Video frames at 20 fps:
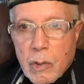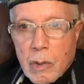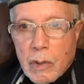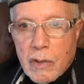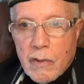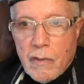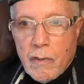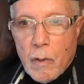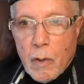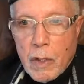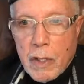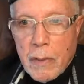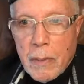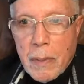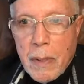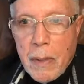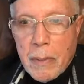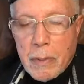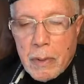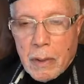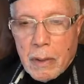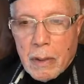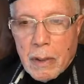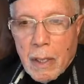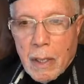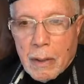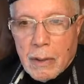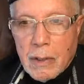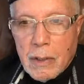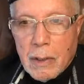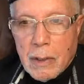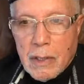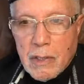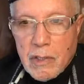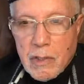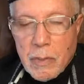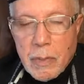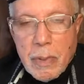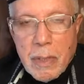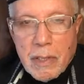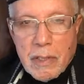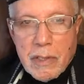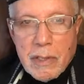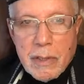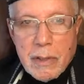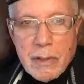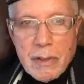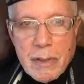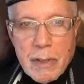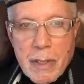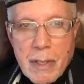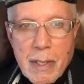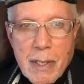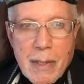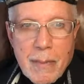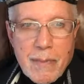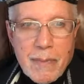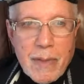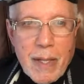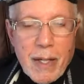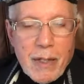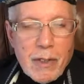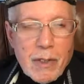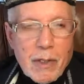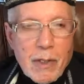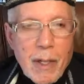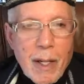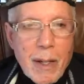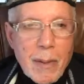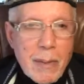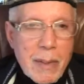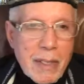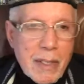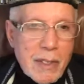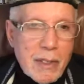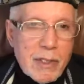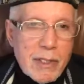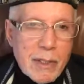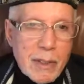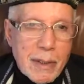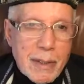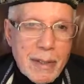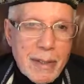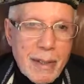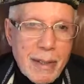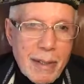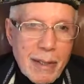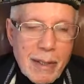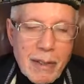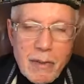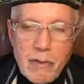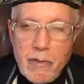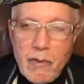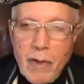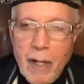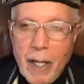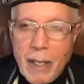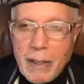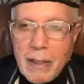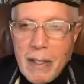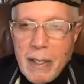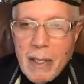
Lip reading: of the 40 people Clark took as apprentices? I don't know how many he took. Yeah, in fact,